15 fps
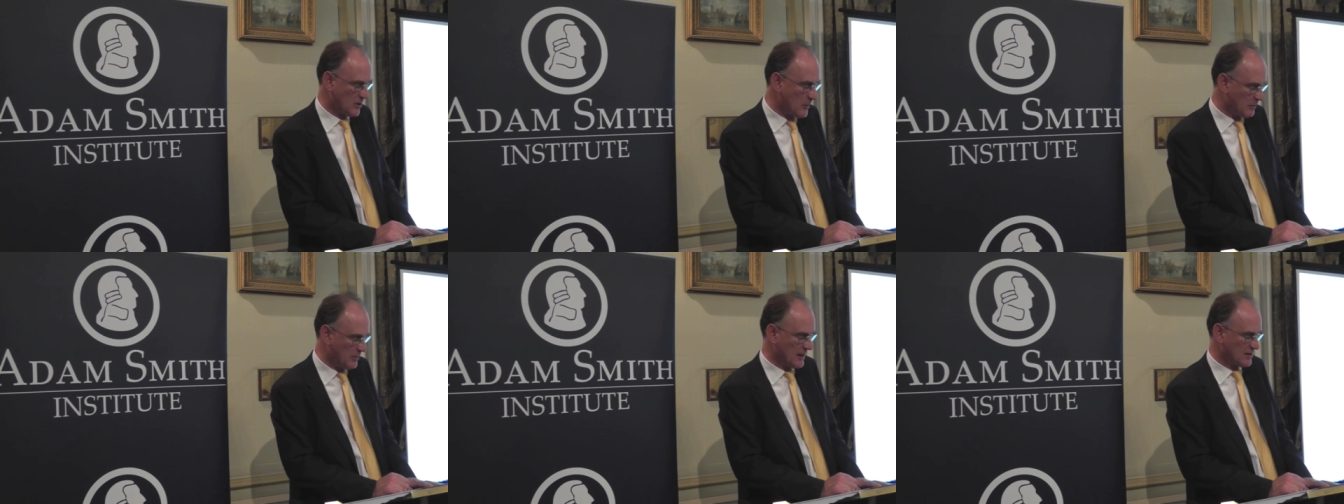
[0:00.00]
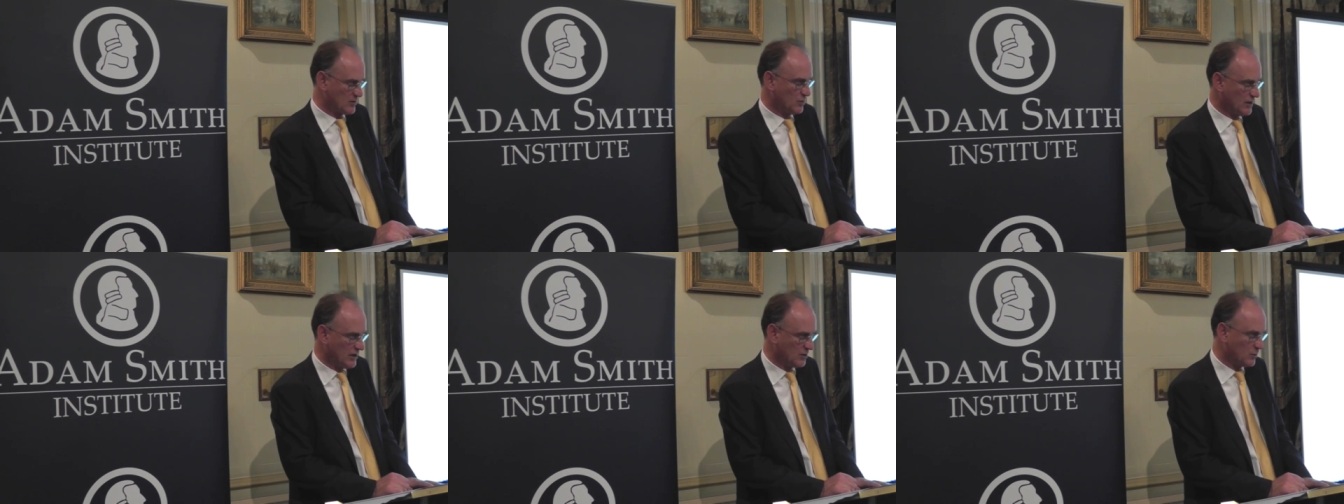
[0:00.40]

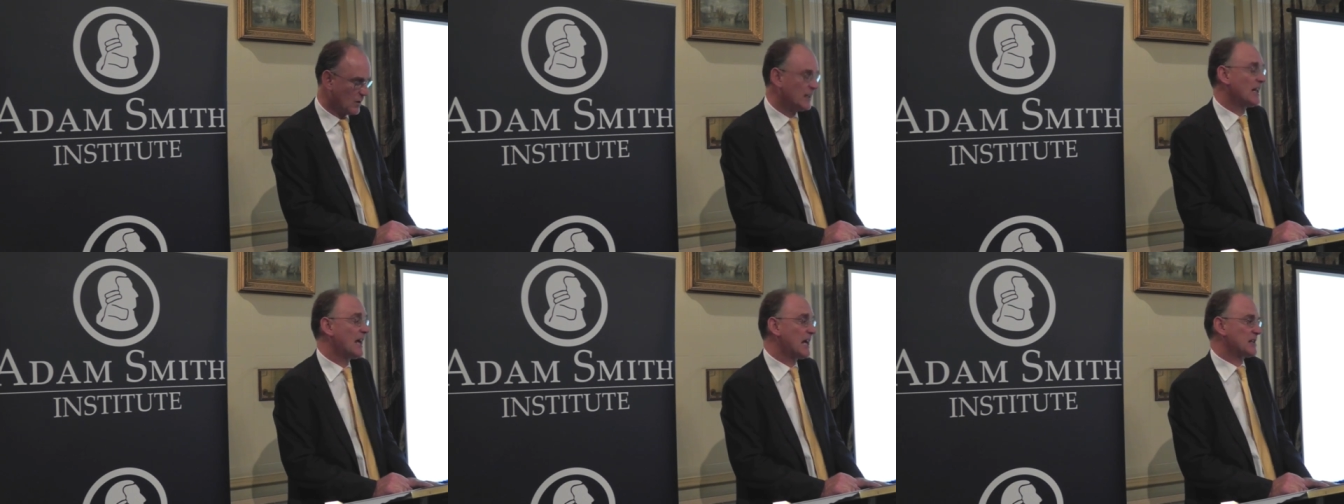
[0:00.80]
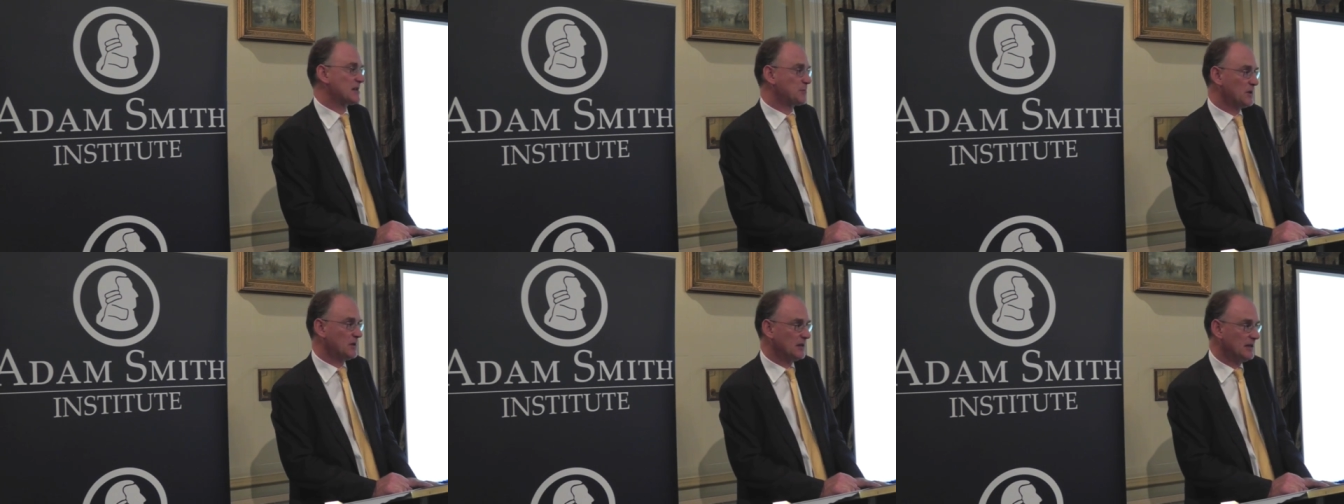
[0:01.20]
complex world while
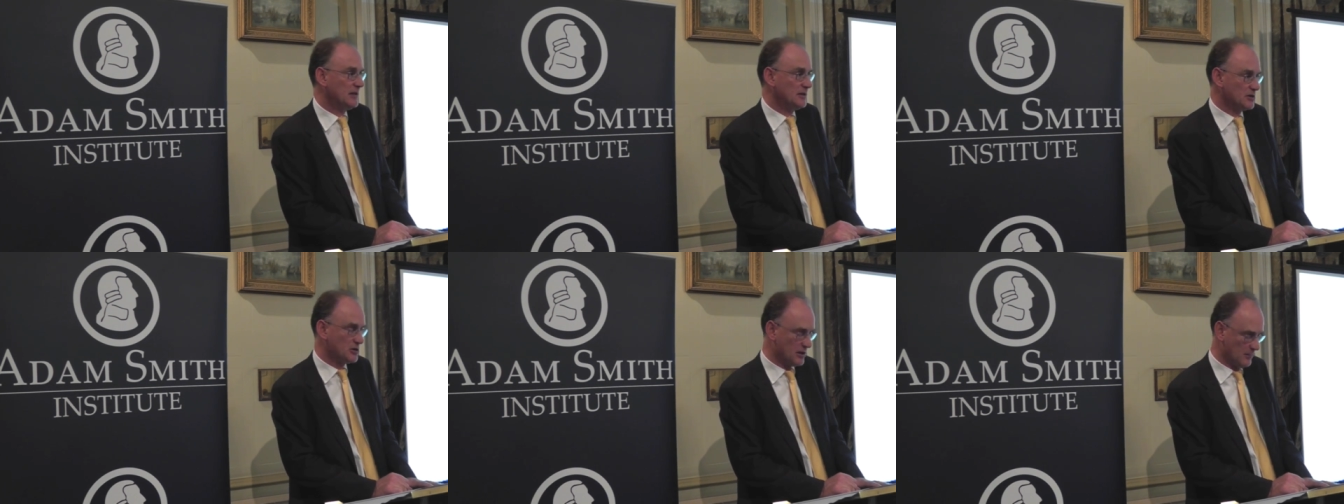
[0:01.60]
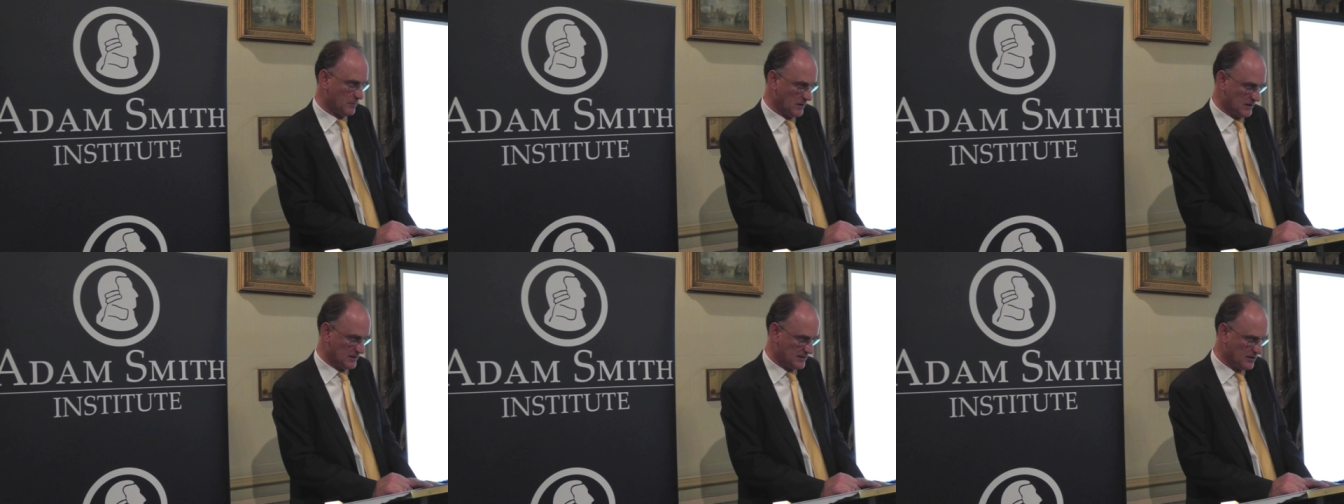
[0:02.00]
expert
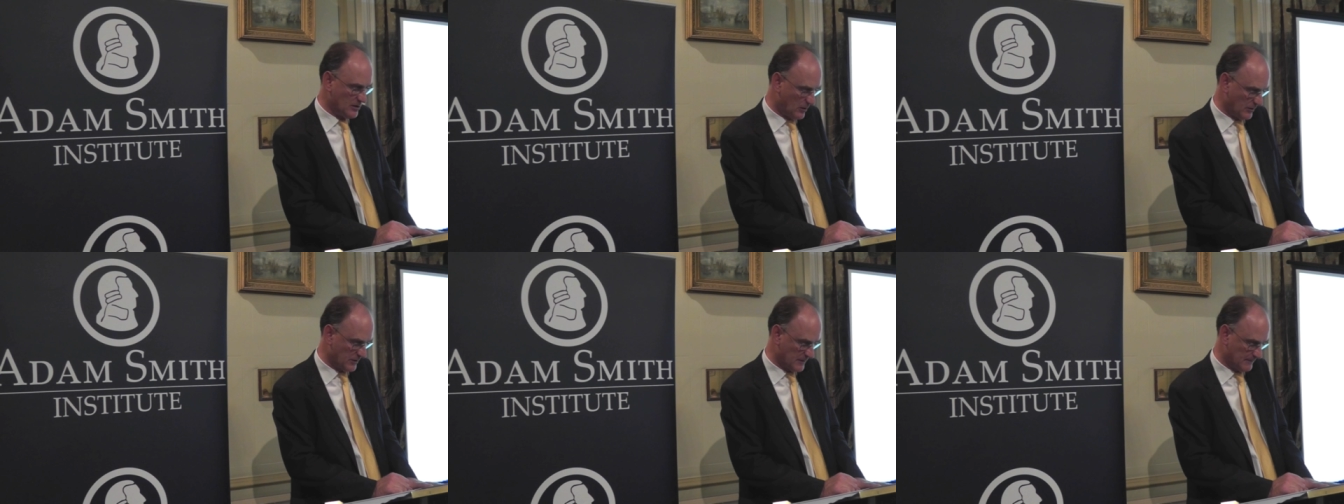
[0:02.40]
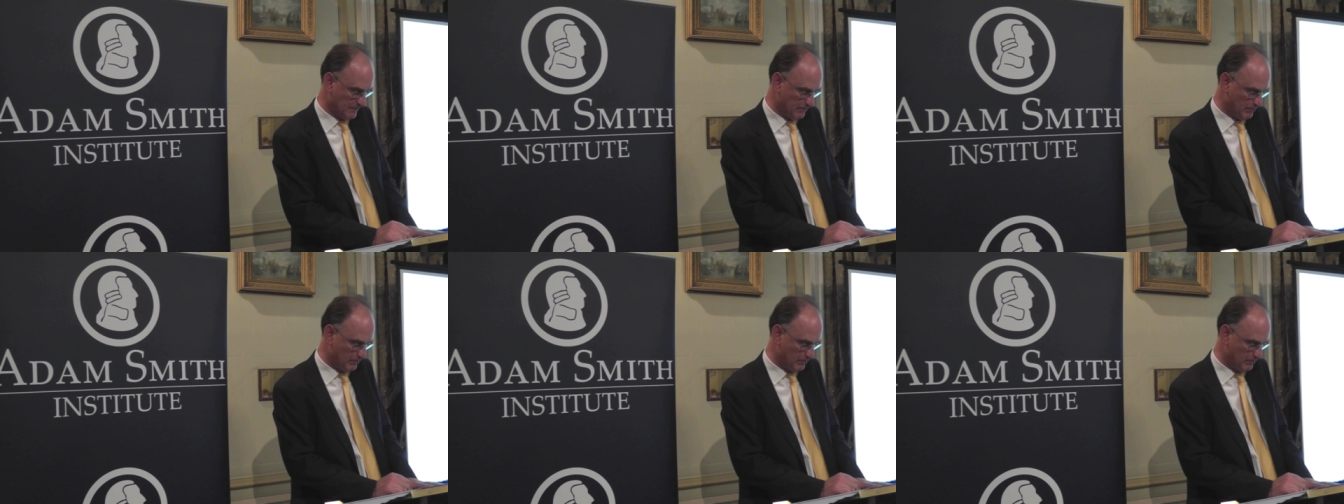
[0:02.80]
leadership is not.